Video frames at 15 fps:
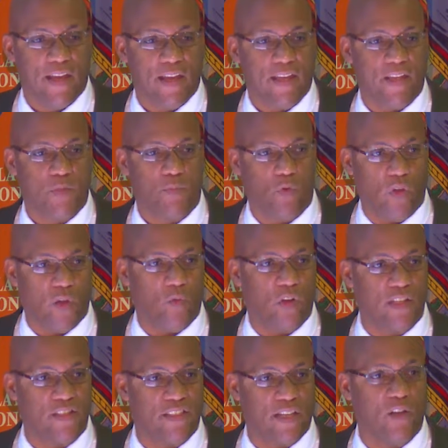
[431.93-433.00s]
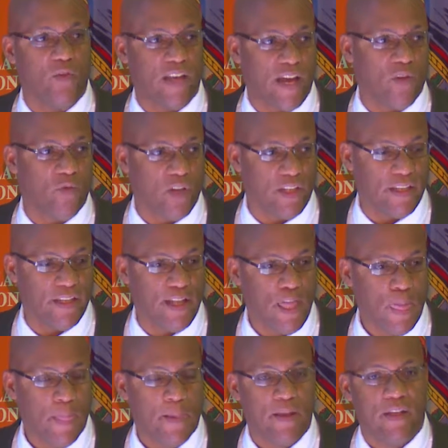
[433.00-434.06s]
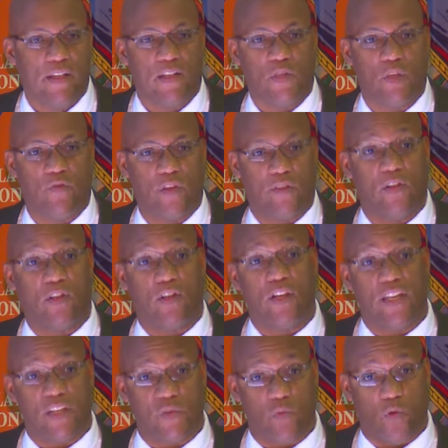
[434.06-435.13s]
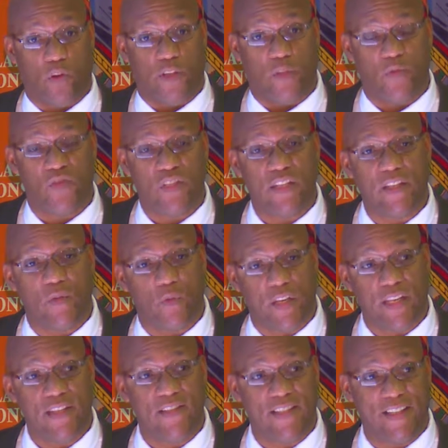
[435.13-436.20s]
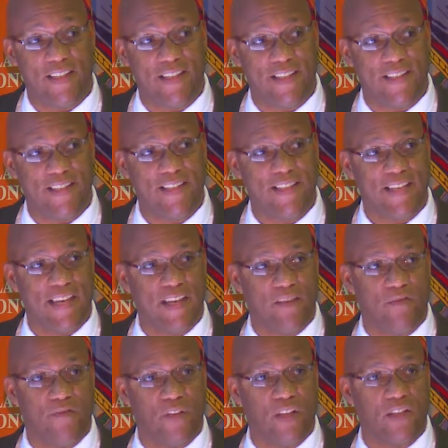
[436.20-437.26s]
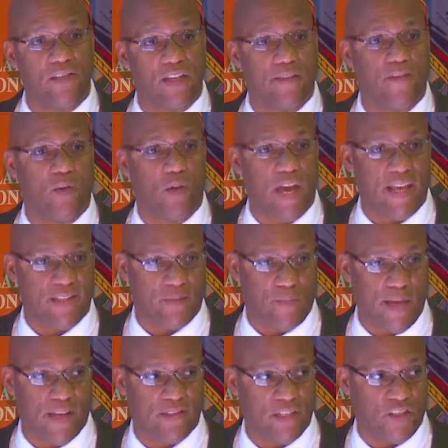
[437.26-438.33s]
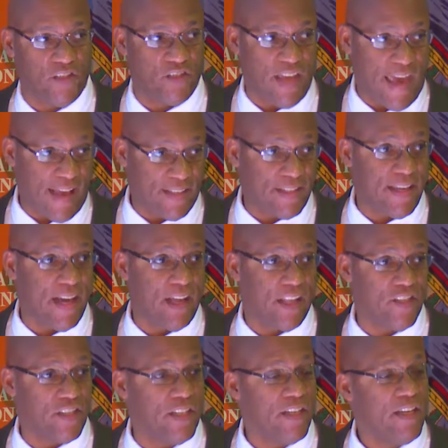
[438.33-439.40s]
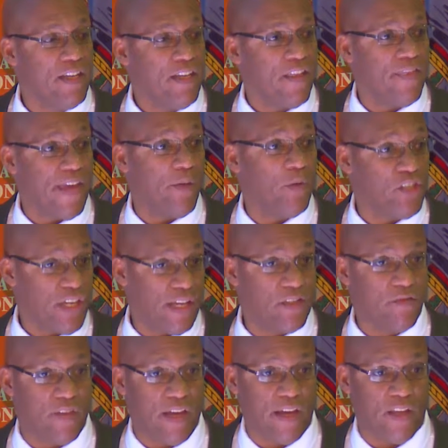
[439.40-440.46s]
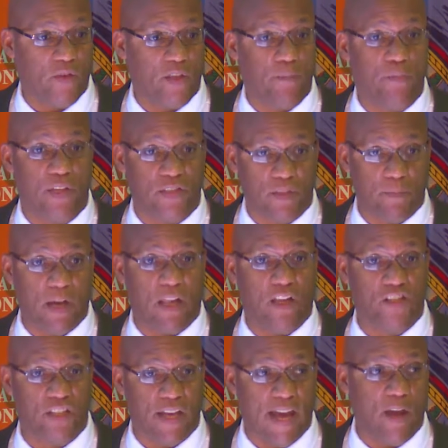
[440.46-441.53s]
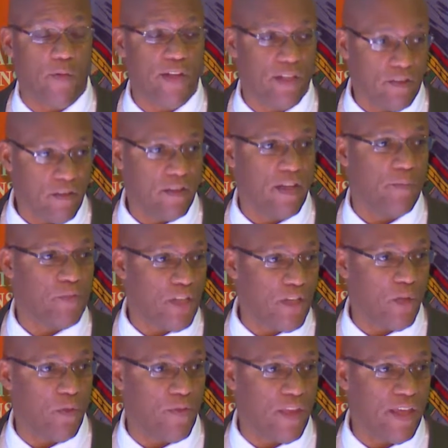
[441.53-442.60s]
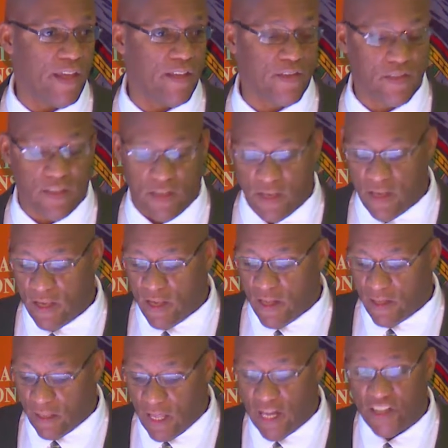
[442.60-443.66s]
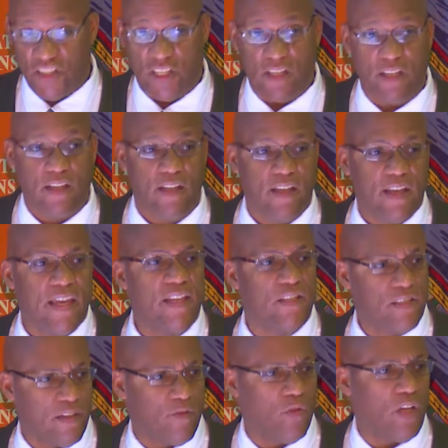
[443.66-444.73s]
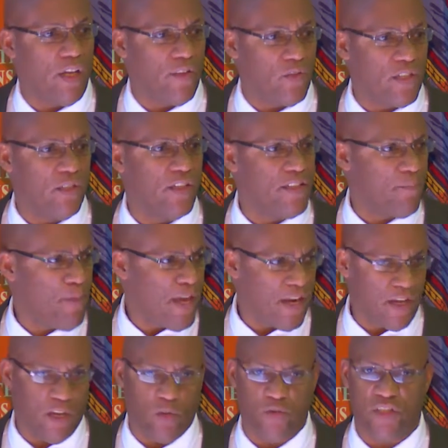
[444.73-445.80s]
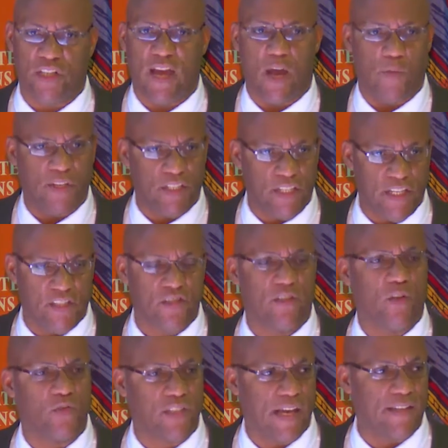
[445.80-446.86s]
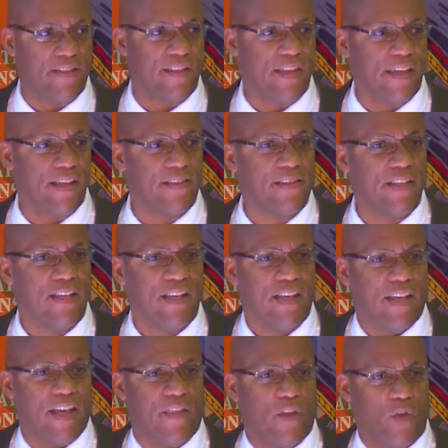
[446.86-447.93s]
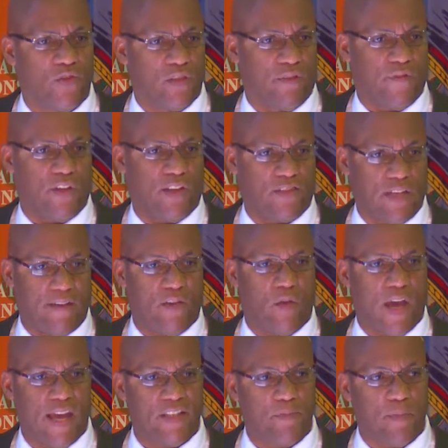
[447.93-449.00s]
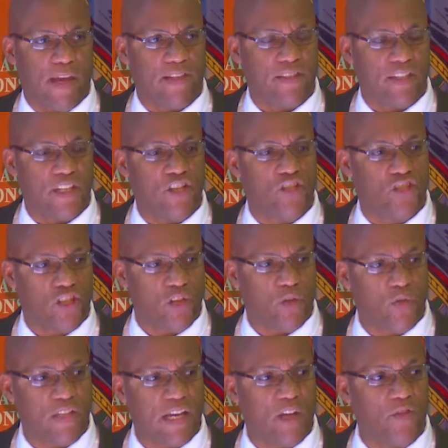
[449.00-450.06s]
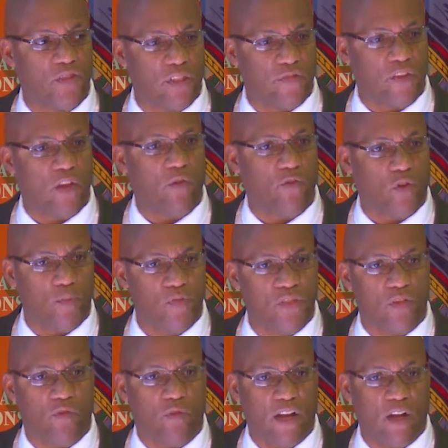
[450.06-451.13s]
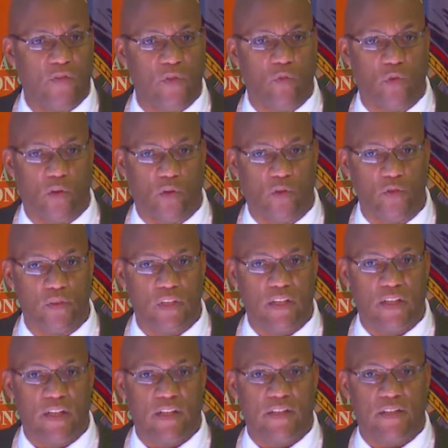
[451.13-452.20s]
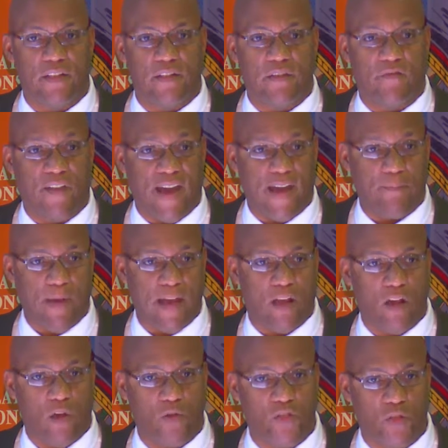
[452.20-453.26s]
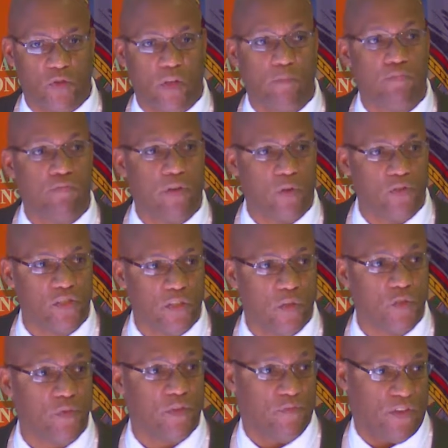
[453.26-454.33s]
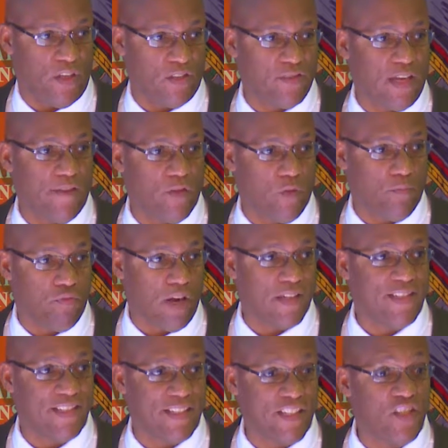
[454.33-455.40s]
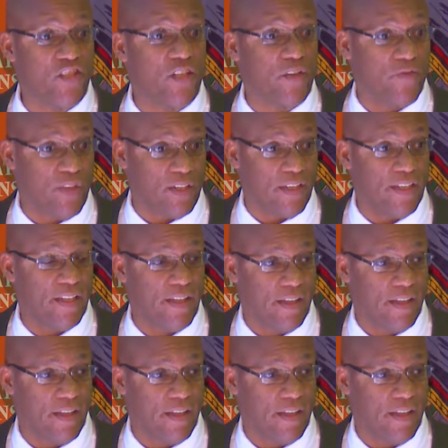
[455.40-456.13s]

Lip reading: His point was, no, not really. So if you ever look at his work, you'll see that what he's done is he's taken philosophical aspects such as axiology, that which has value, epistemology, how we come to know things, logic, and several others. He looks at pedagogy, how we teach, those kinds of things. And those are the philosophical aspects, and he shows how different groups around the world, defined by culture, approach those philosophical processes differently.